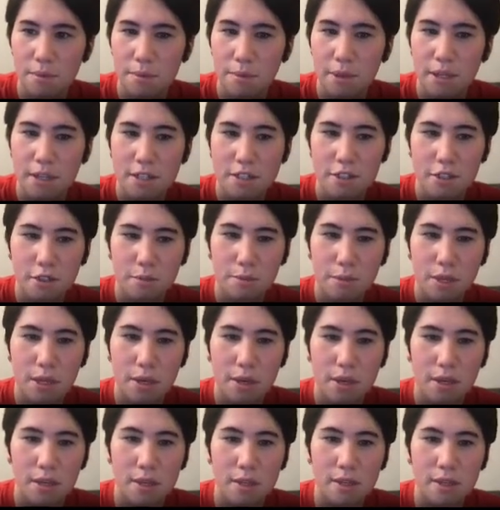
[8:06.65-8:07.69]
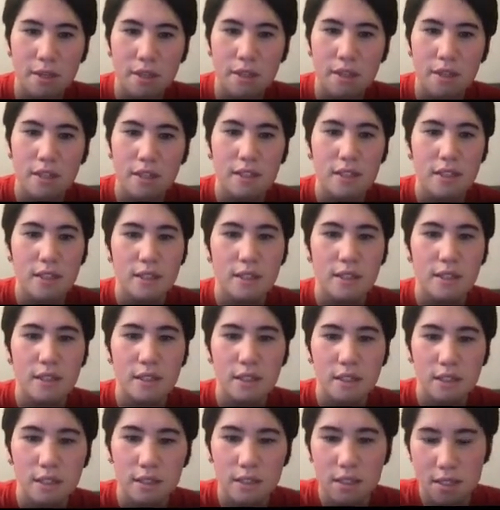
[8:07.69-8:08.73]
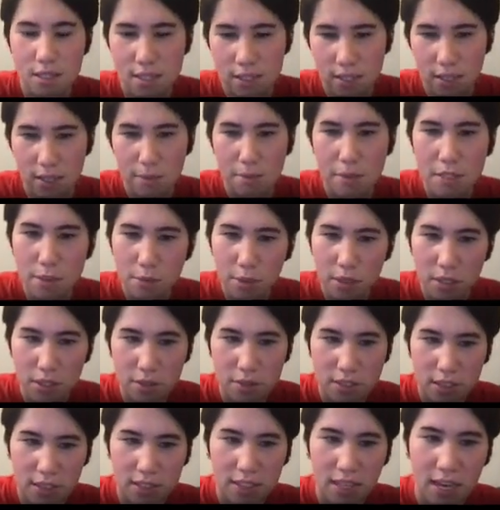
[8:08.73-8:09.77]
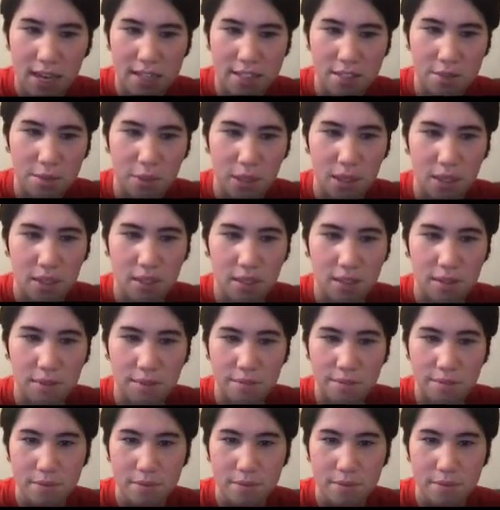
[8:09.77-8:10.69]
But it should be the same as what you did last week.